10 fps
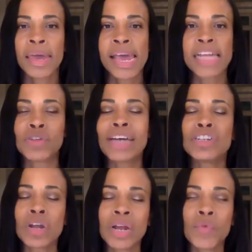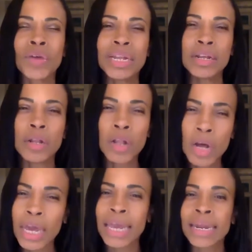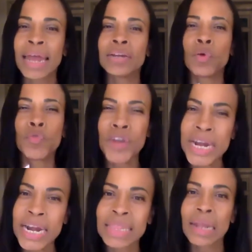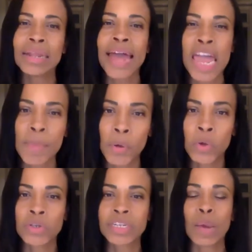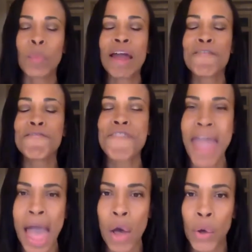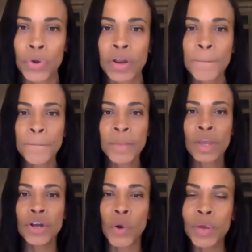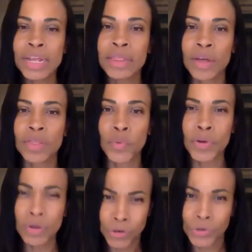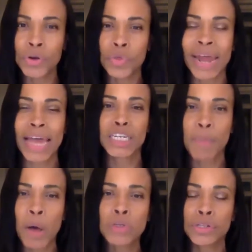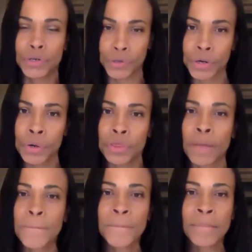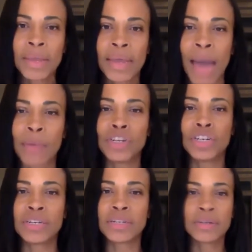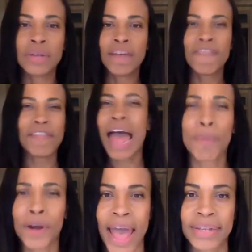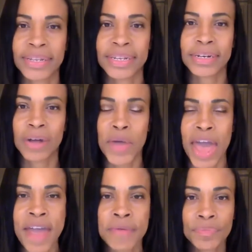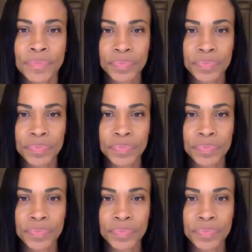And so I started really looking and reading the labels. And when I found, you know, really the, the real truth, when I exposed the truth, I was just flabbergasted, okay?